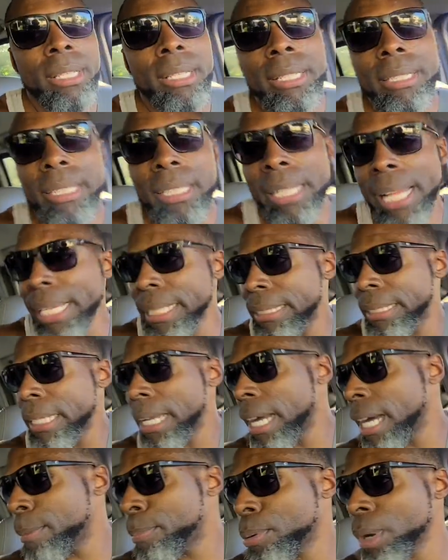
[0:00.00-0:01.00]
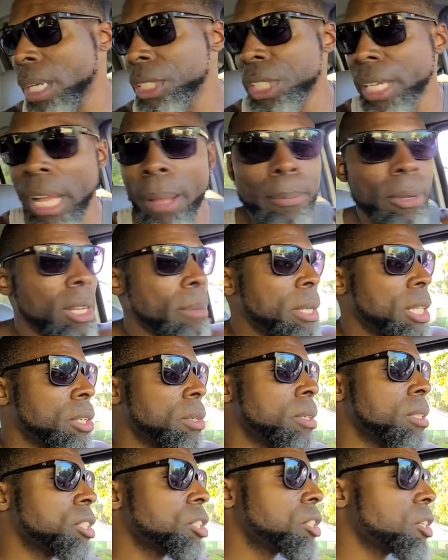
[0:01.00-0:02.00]
The next uh, project I'm going to be
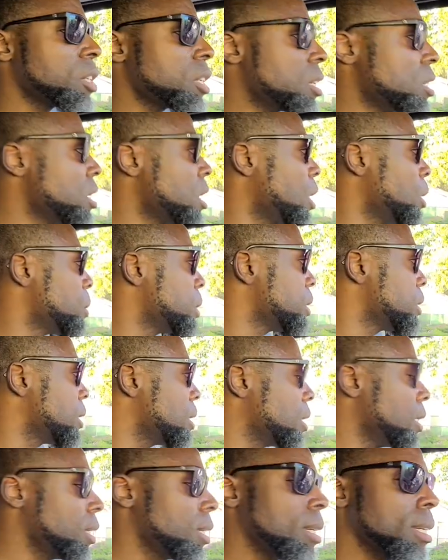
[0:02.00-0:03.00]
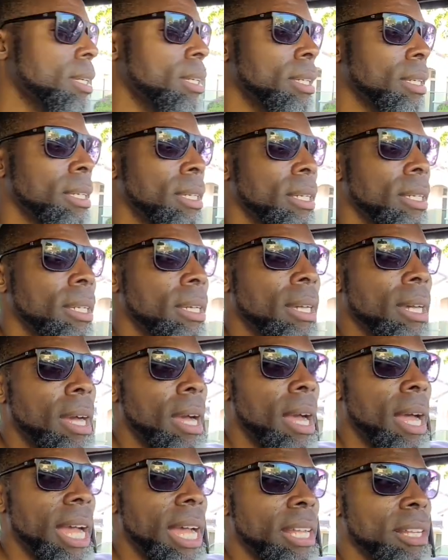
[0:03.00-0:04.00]
doing, just so you know, is the
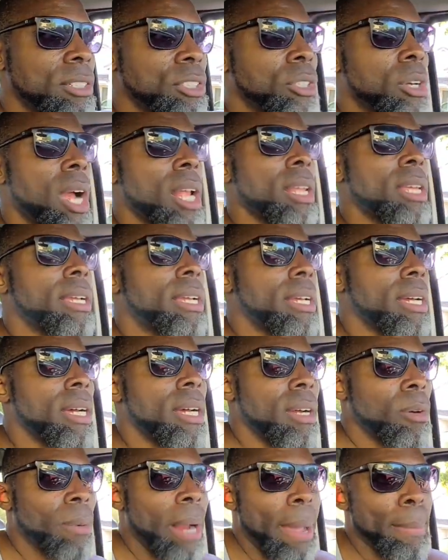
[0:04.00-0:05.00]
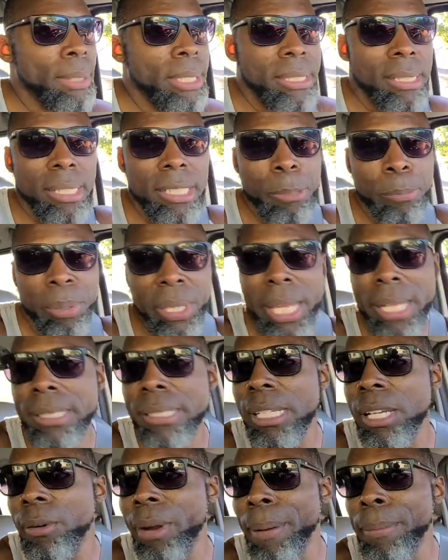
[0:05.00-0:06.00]
hydraulic uh, ram assist,
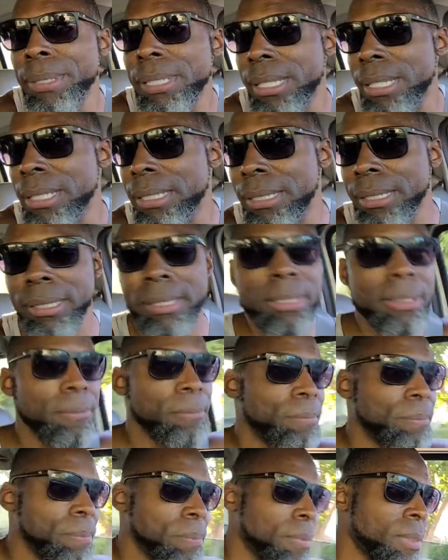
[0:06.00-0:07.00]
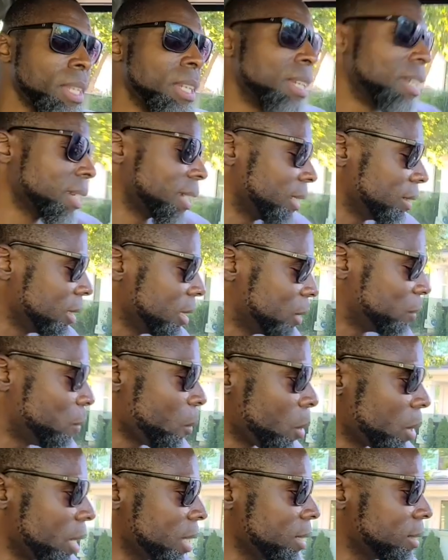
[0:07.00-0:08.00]
PSC ram assist. Because these
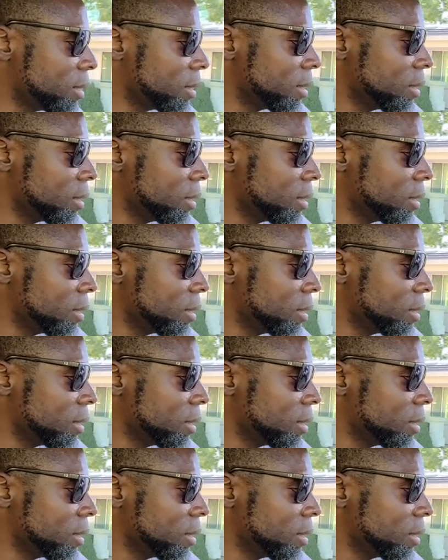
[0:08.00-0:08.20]
40s,